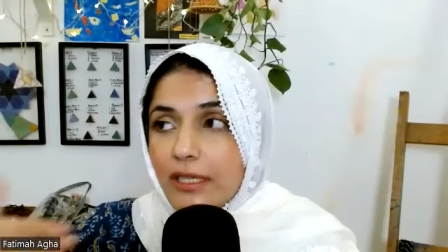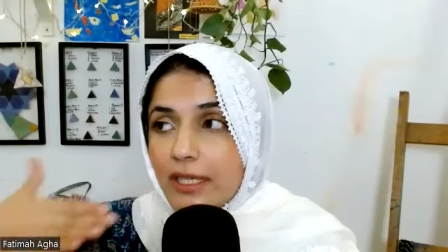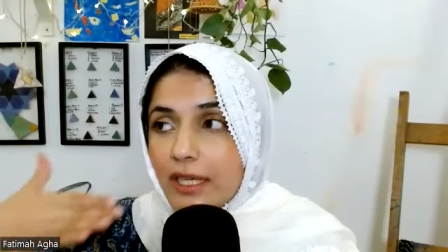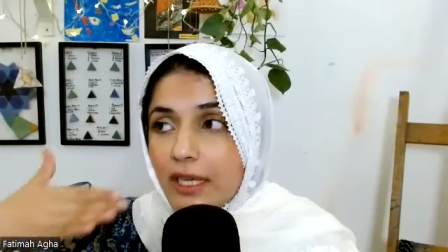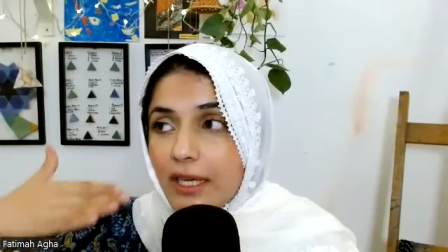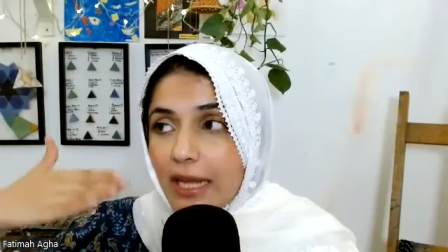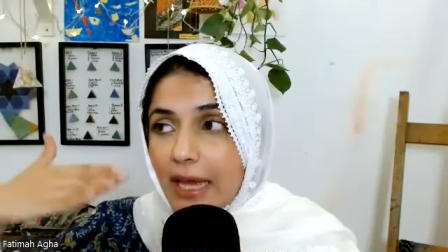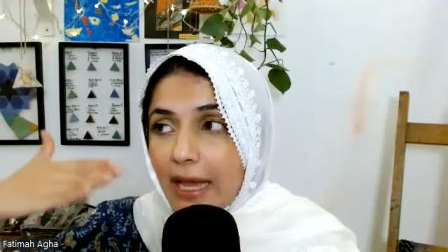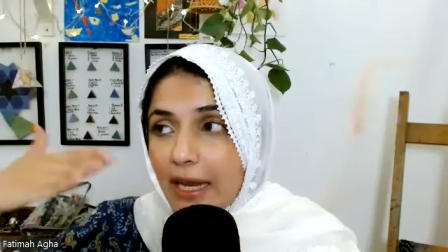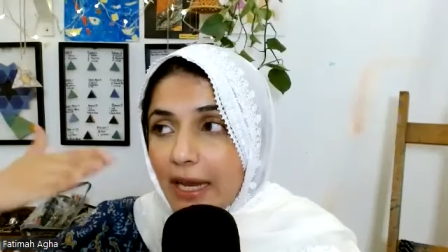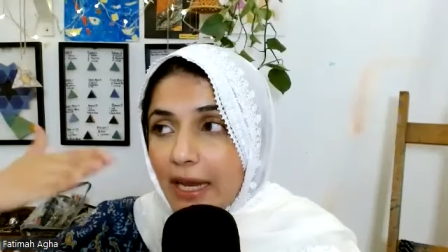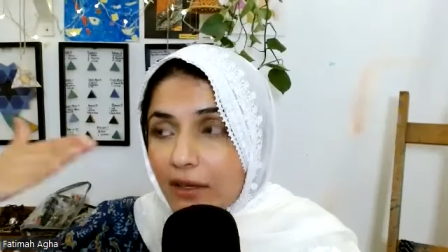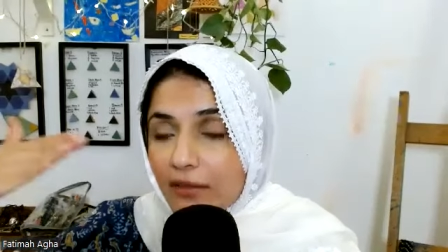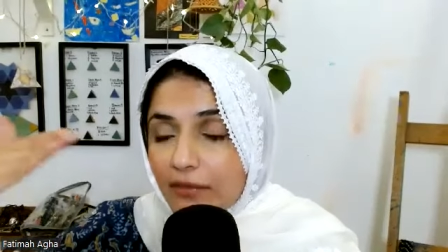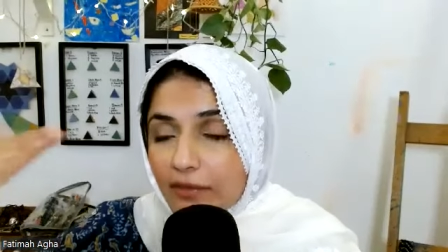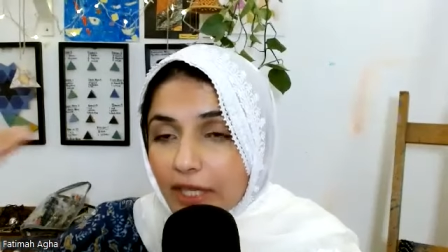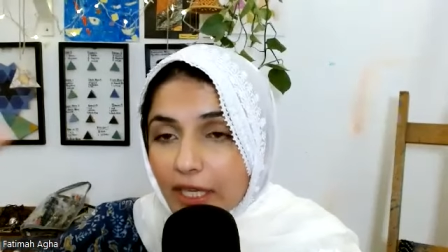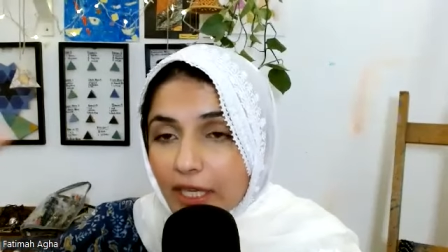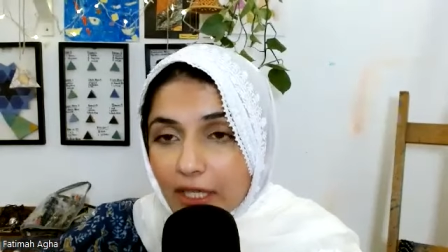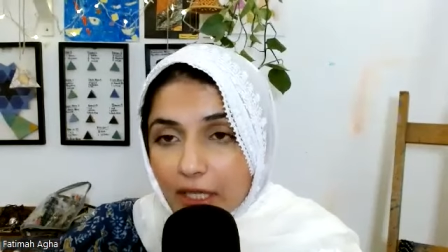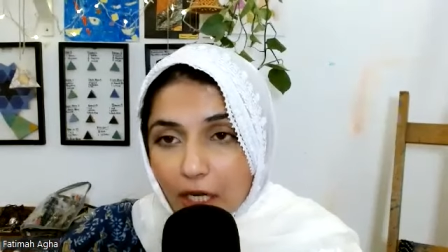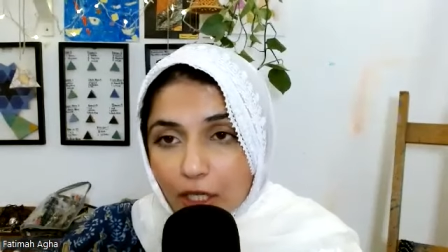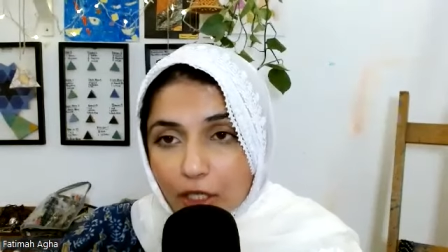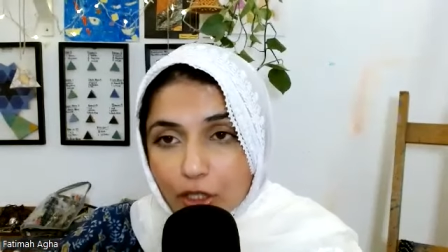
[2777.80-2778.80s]
it can
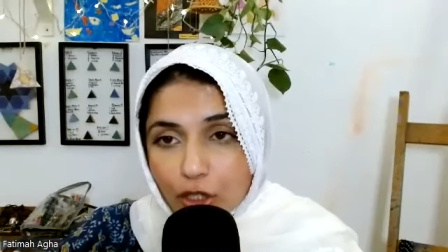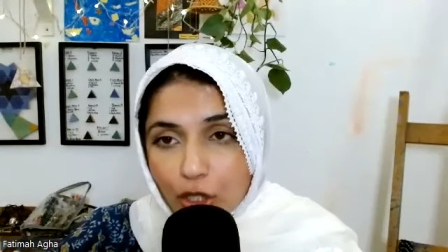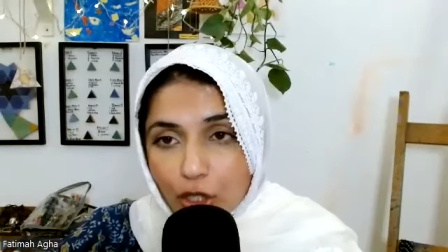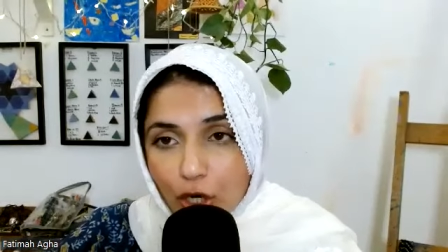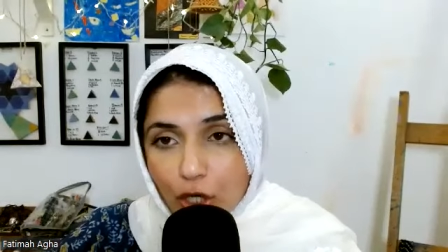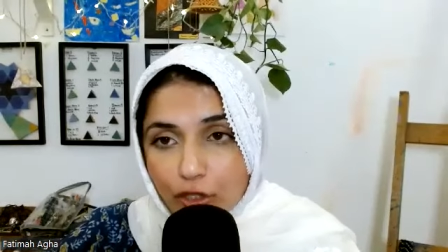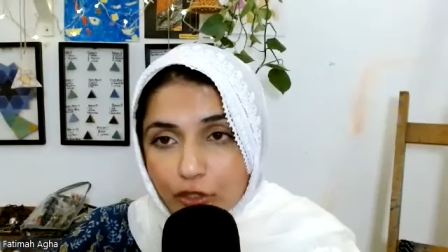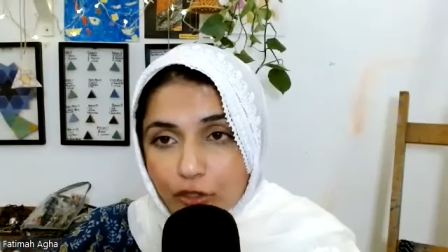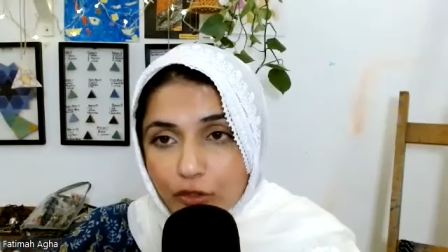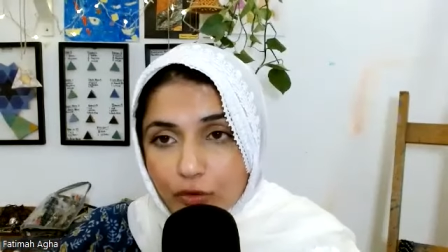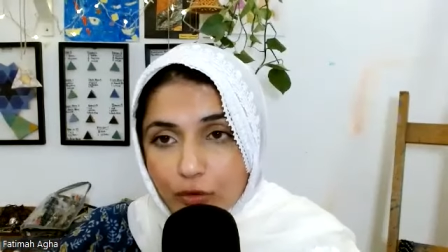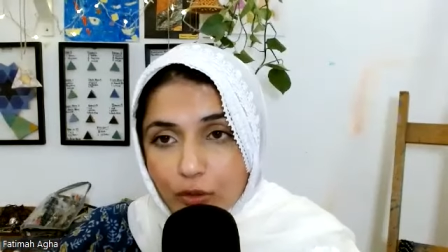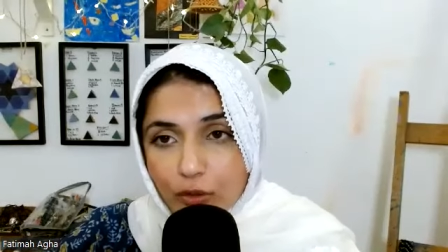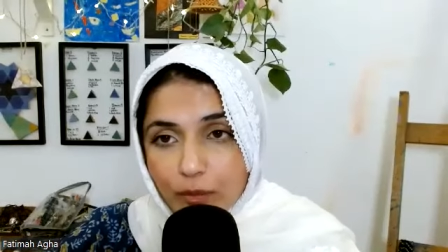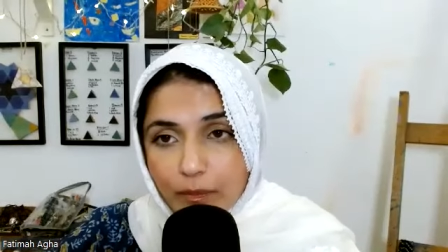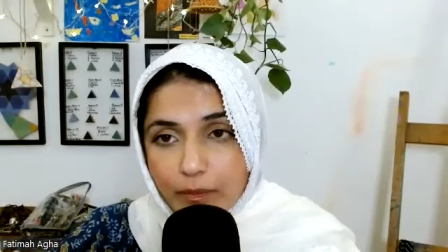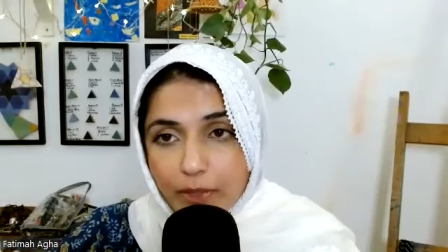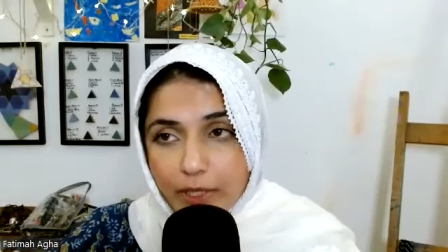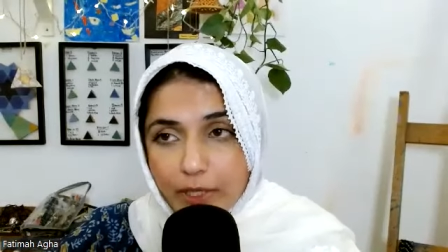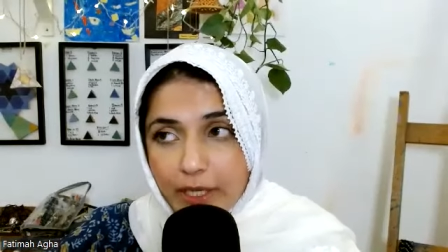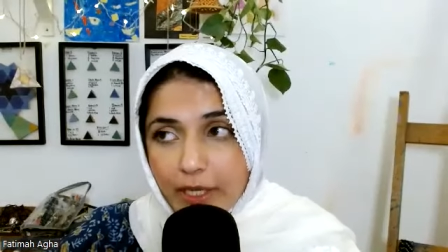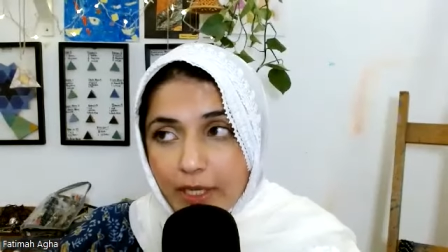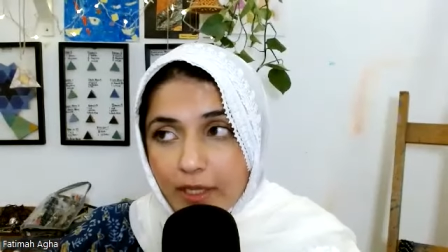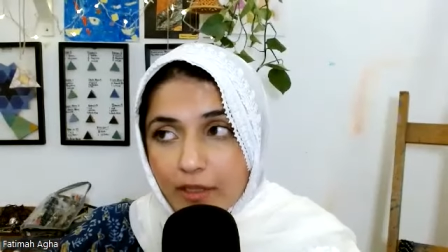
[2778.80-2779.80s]
elevate our thoughts to a
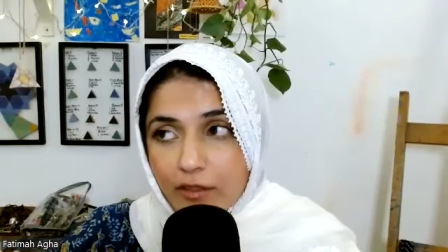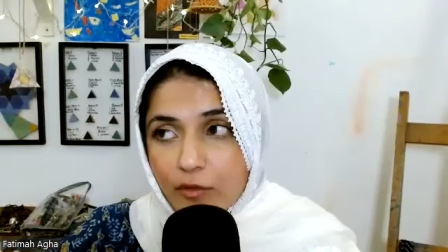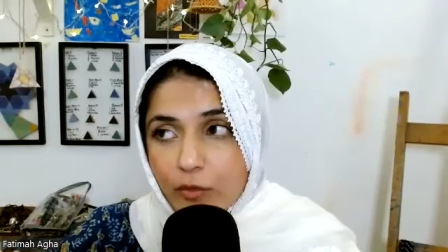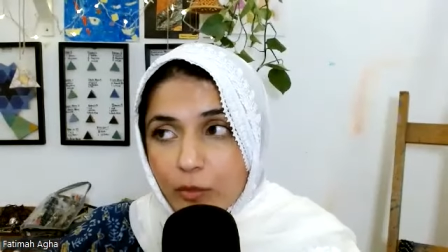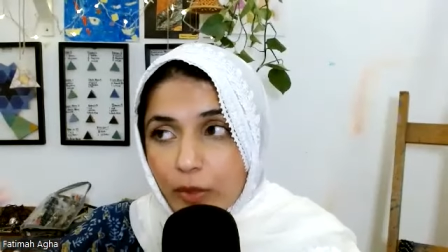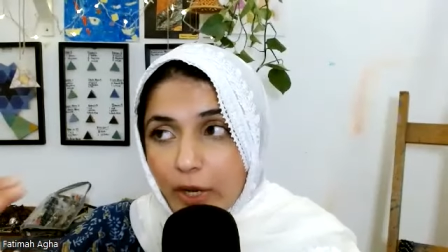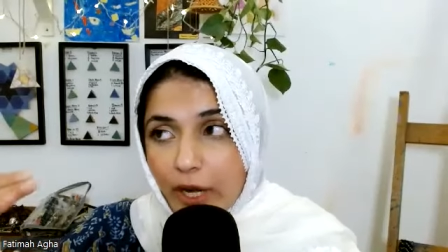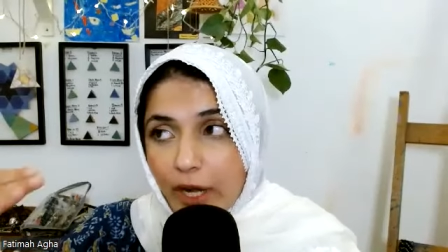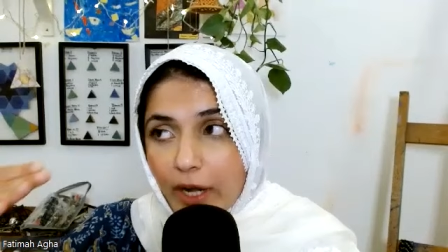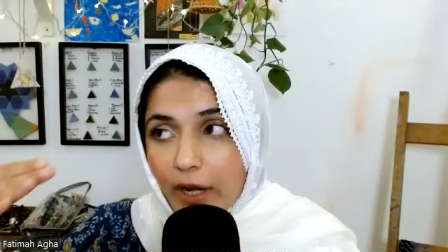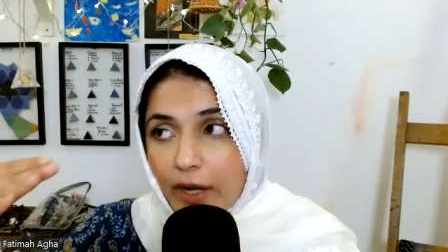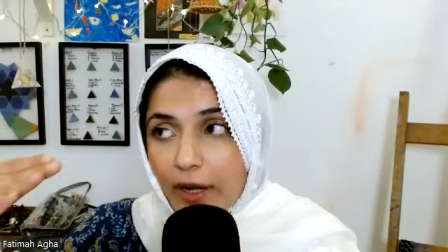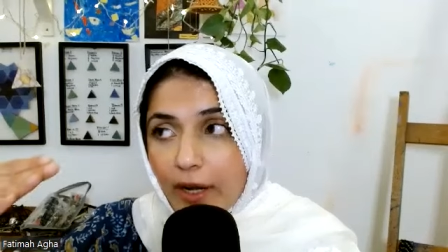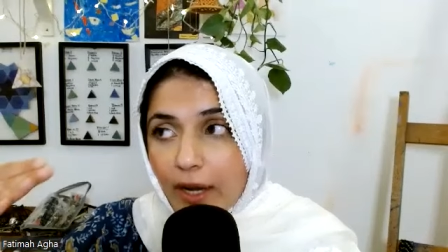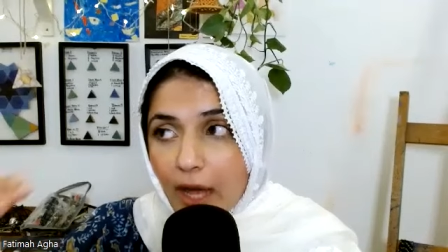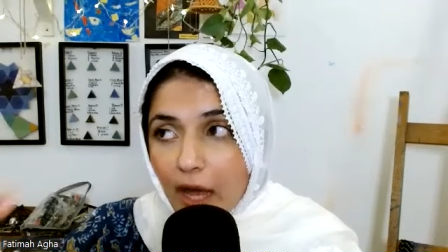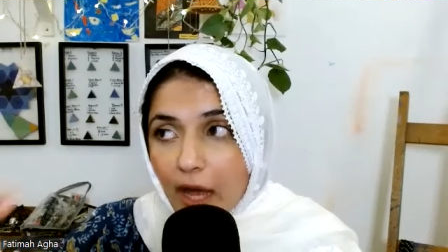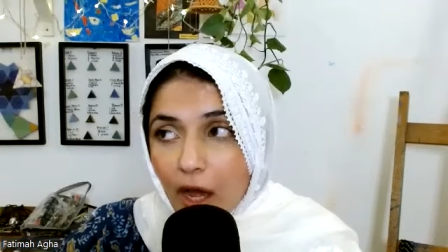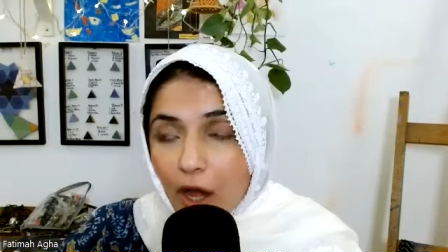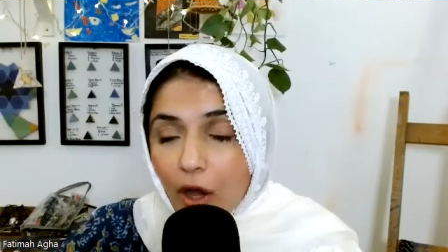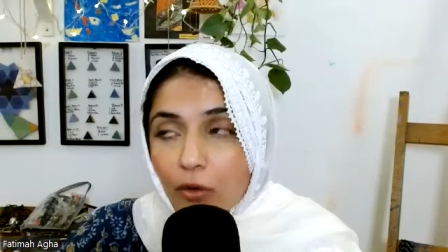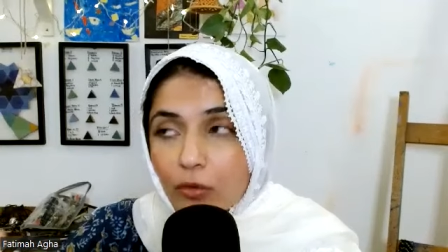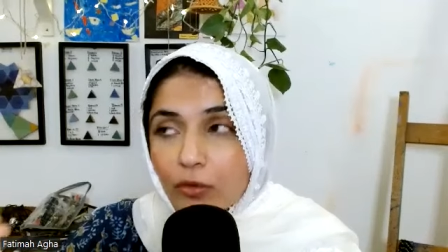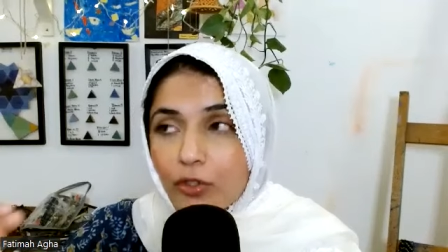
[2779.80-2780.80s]
place where
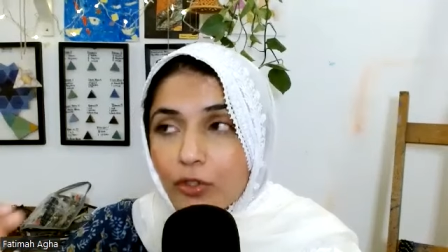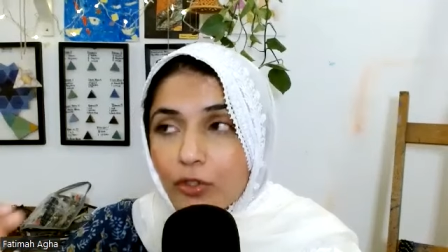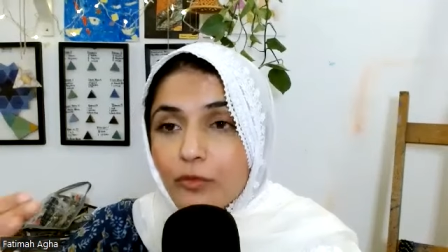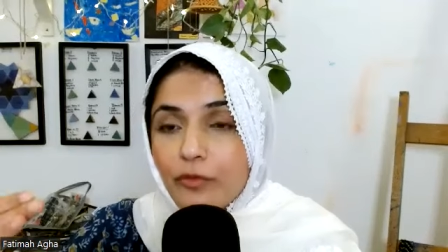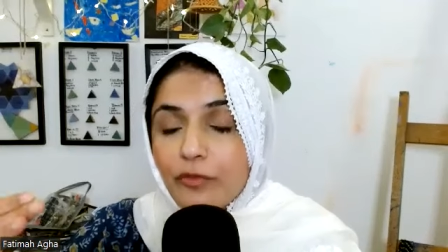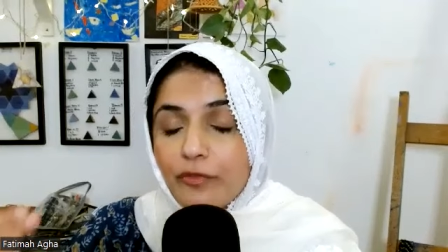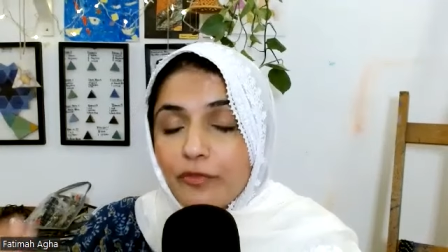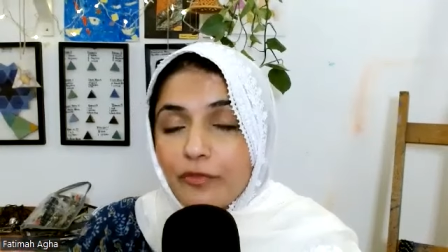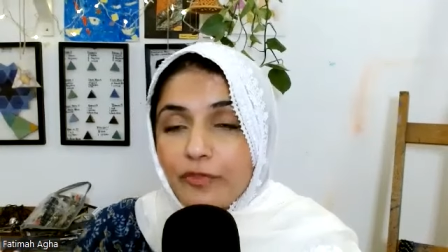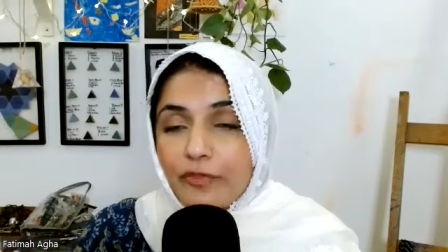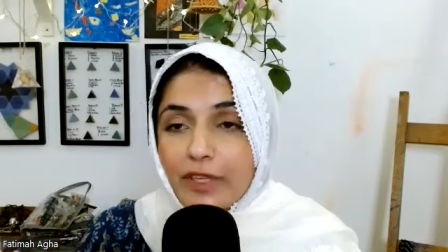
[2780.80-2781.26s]
now you